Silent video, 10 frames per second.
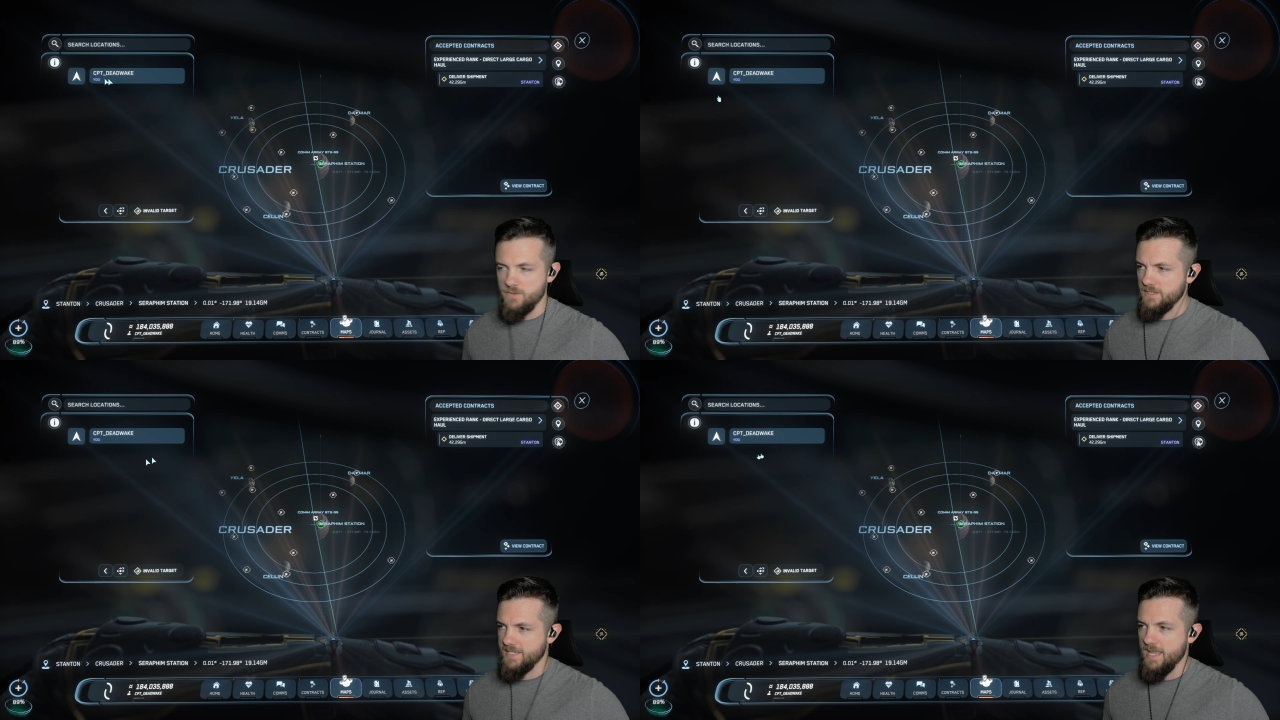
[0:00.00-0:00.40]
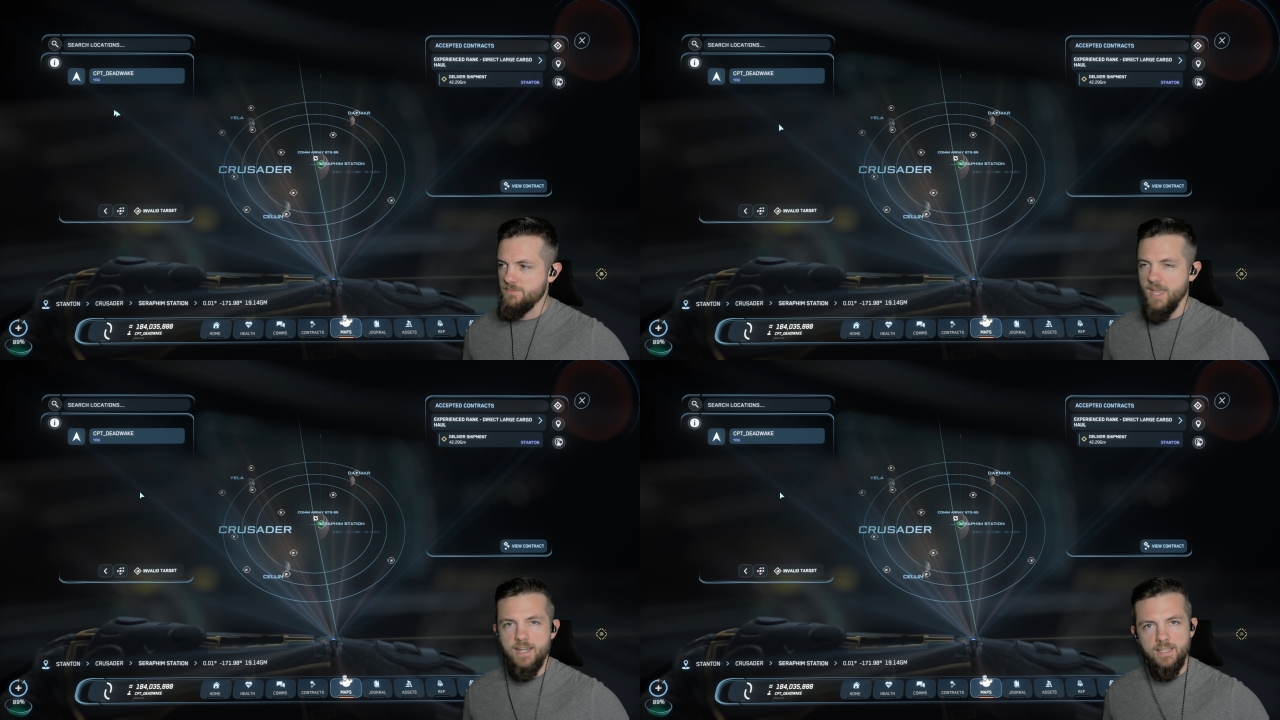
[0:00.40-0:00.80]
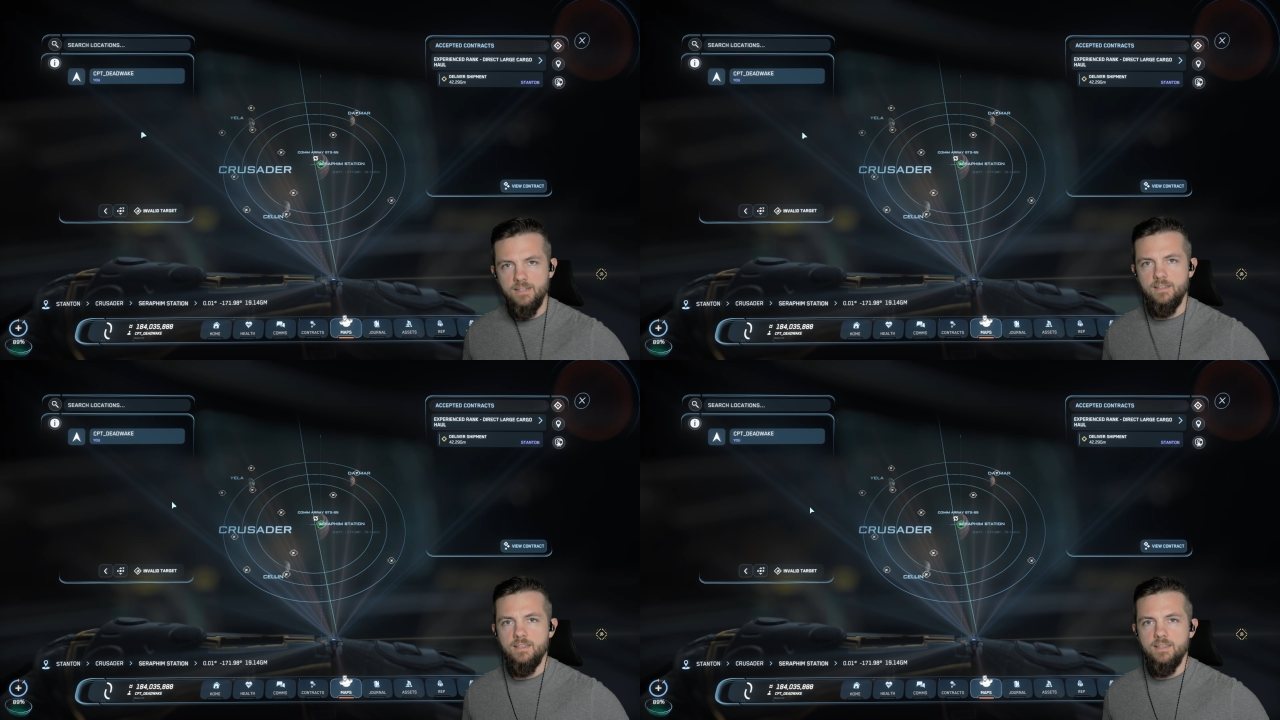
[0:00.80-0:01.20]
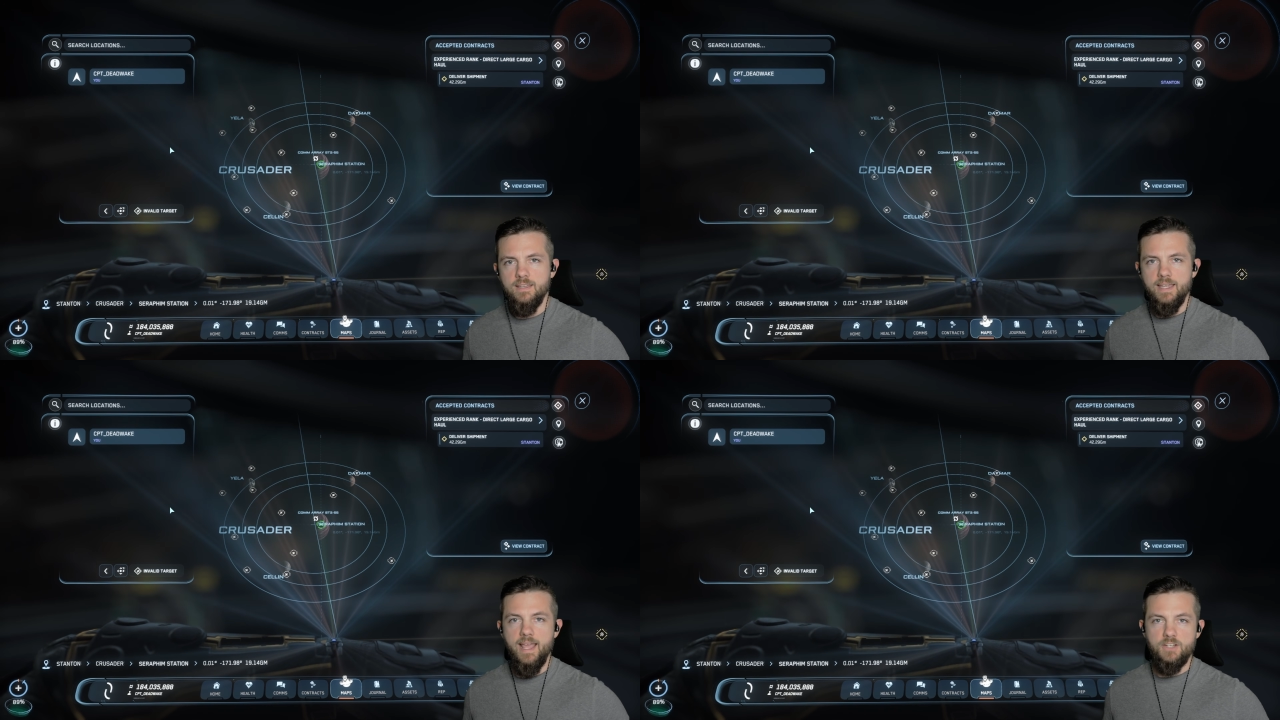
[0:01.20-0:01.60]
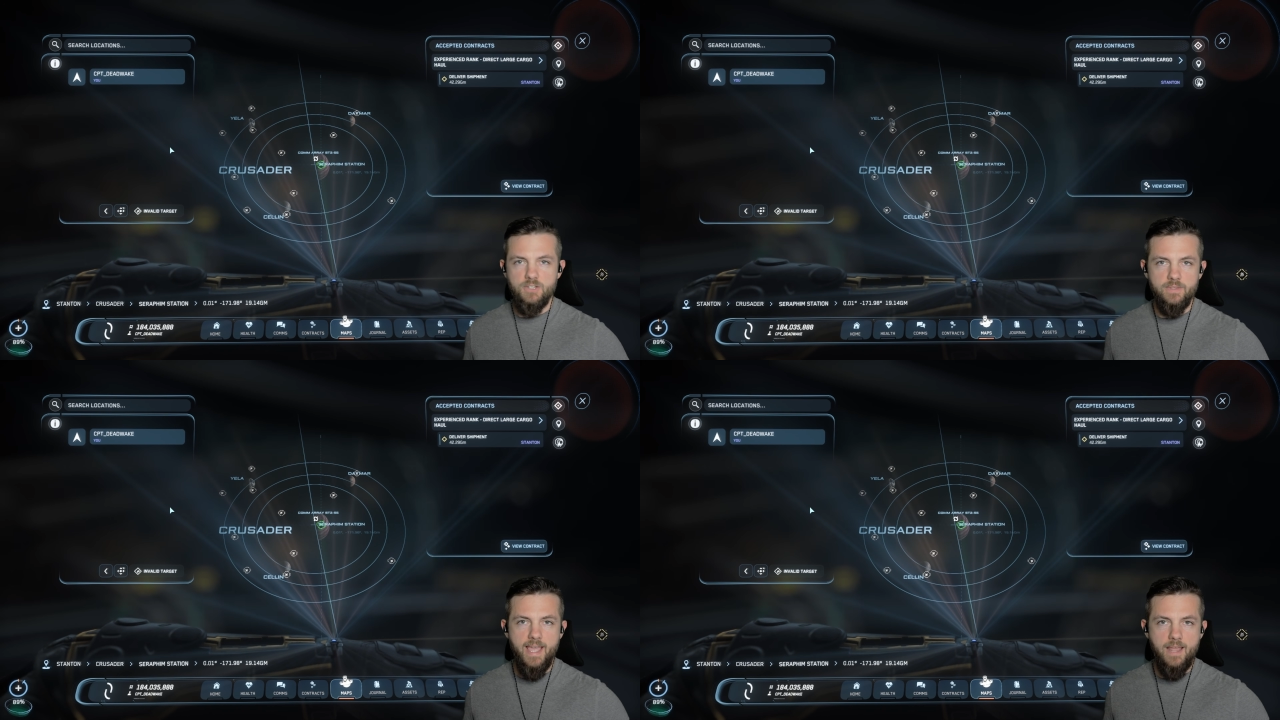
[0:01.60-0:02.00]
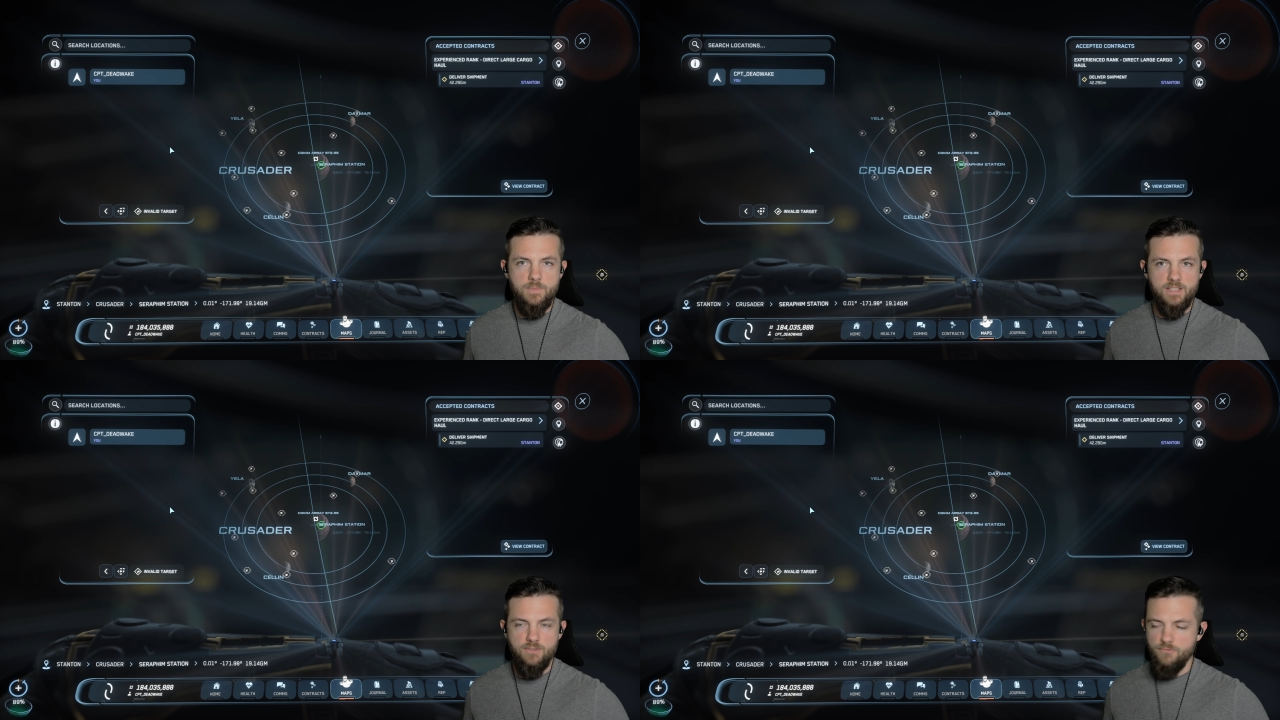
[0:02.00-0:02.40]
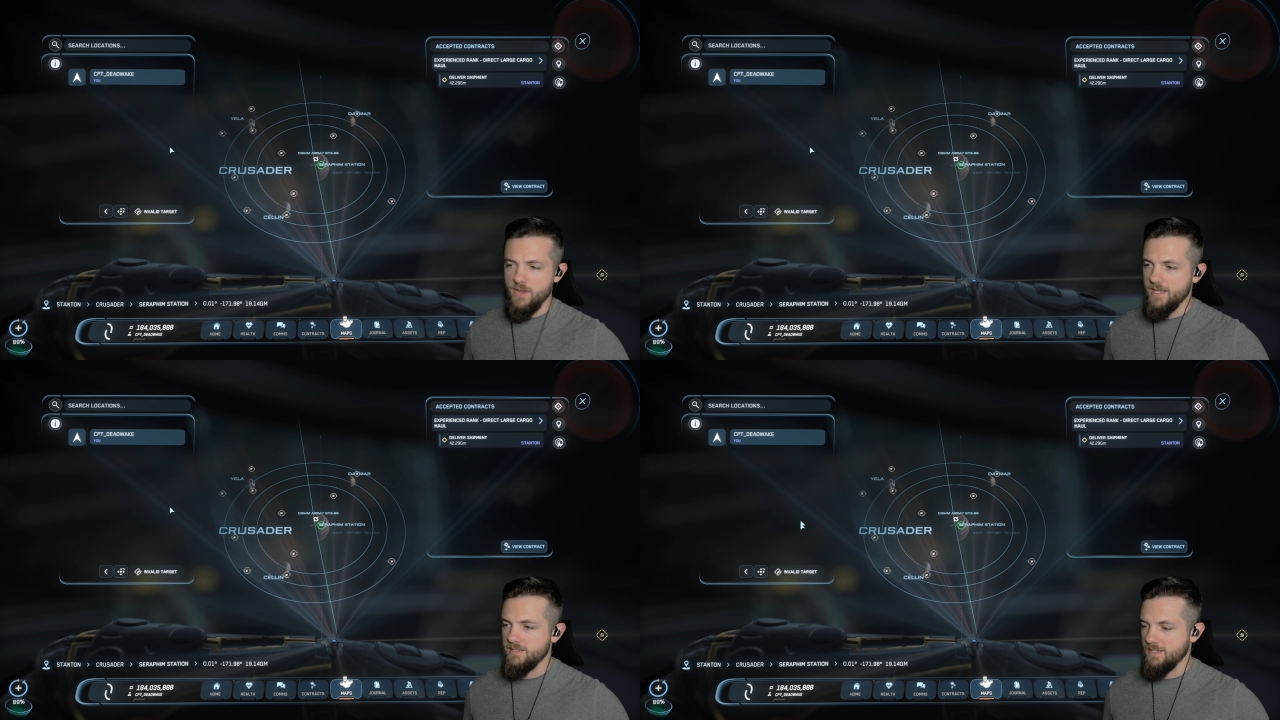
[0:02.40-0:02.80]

You can type that in and actually add me as a friend,